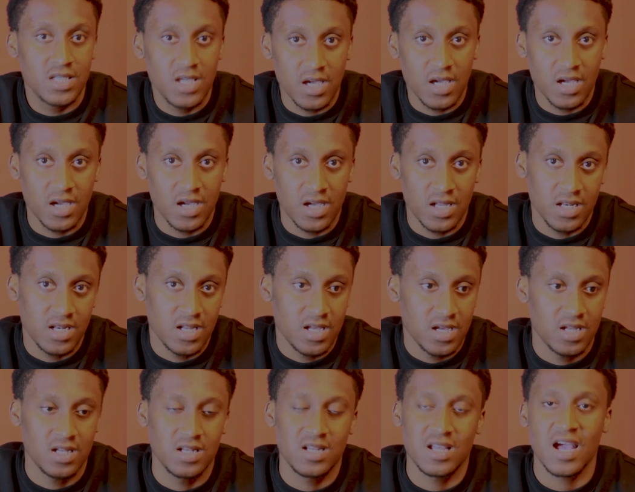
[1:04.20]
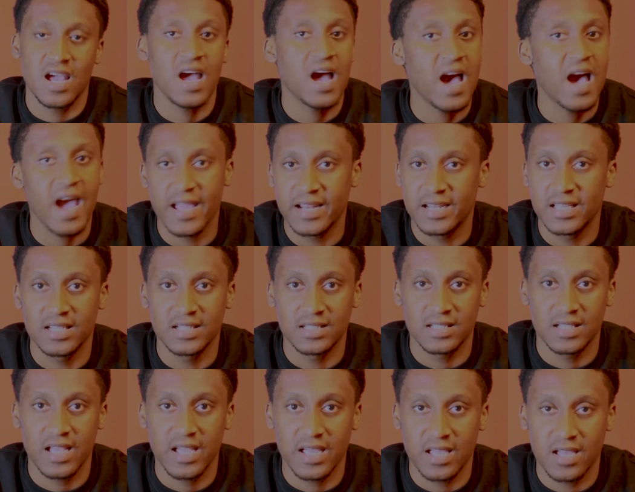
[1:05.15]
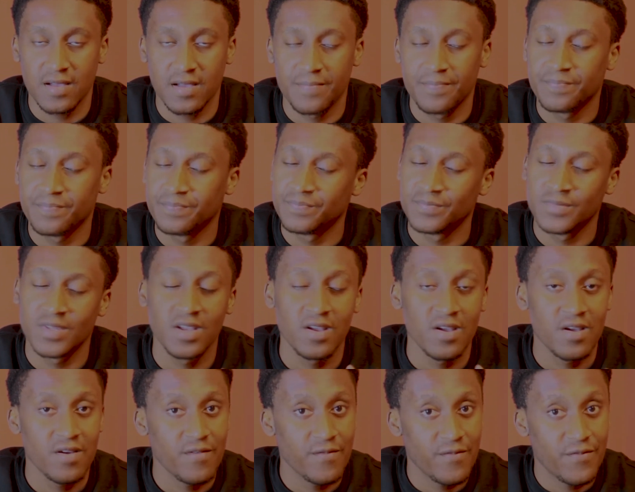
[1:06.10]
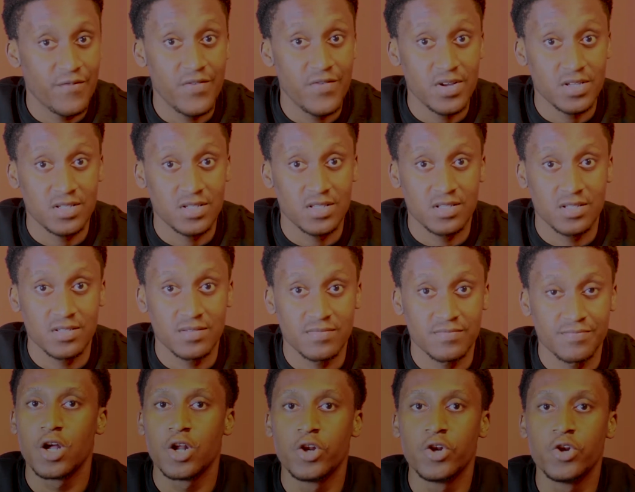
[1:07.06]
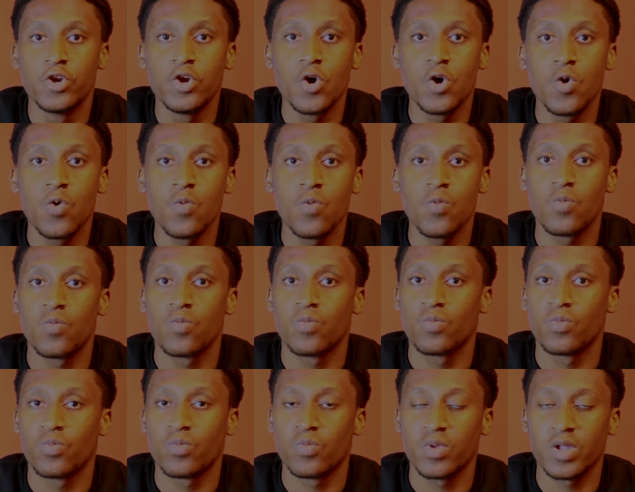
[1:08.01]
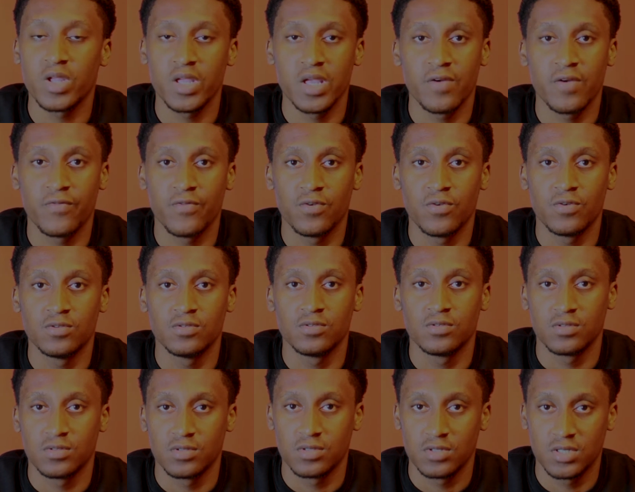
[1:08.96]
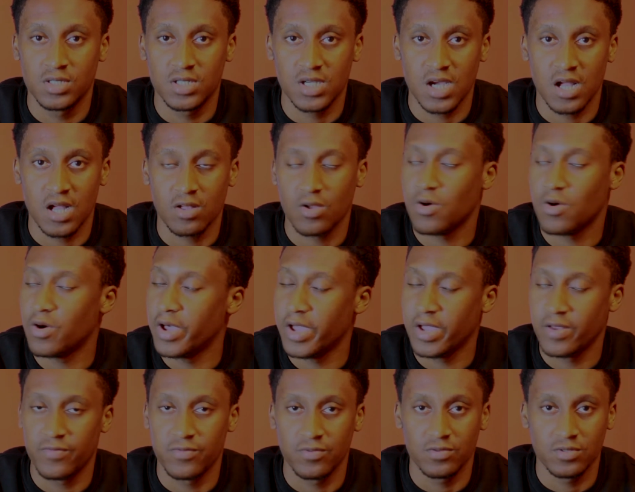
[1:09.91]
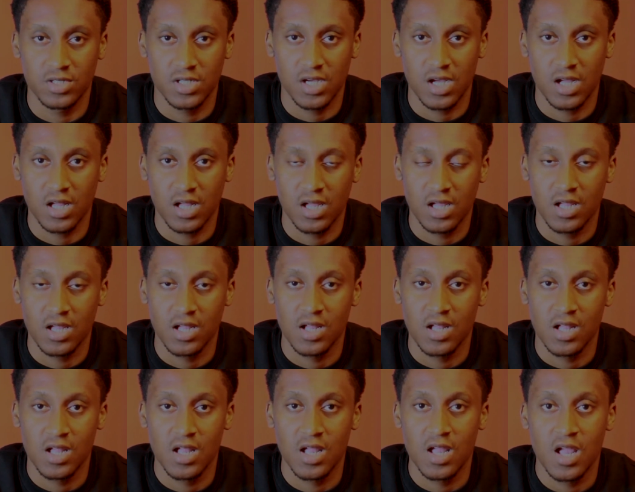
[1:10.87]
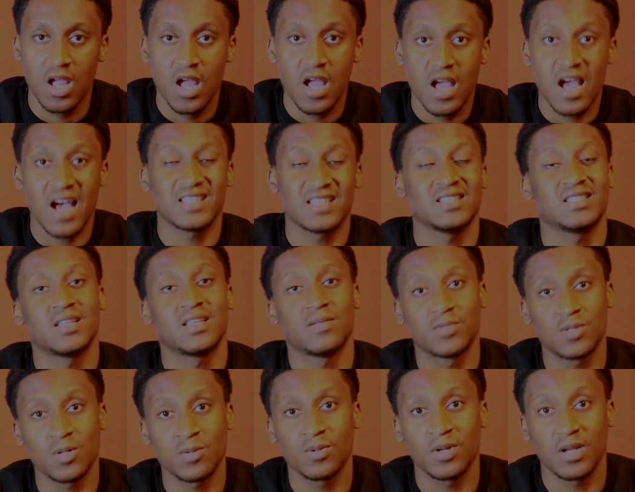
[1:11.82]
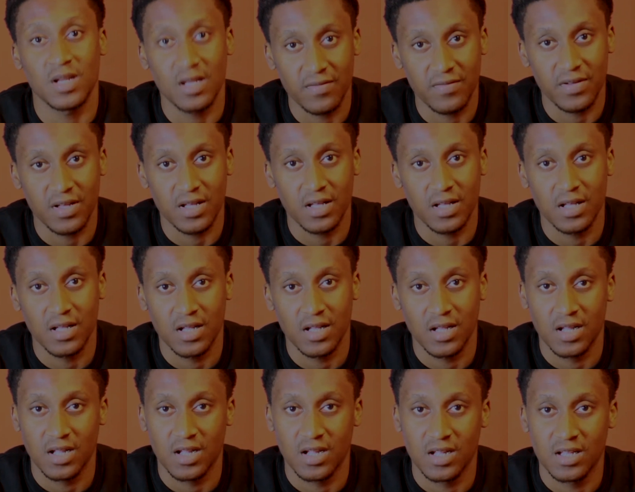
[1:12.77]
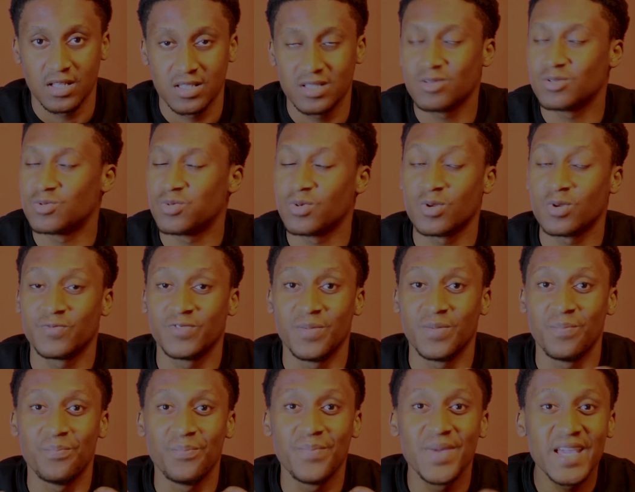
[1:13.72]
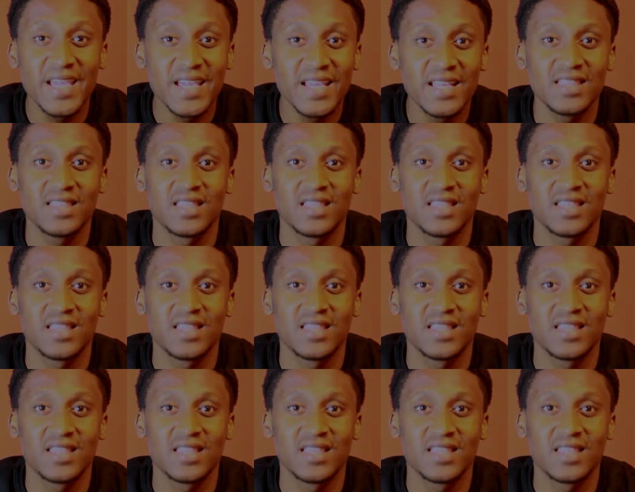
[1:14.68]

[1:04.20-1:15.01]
here and there that I didn't like. First, no earphone jack or headphone jack. As a Samsung lover, that was one of the main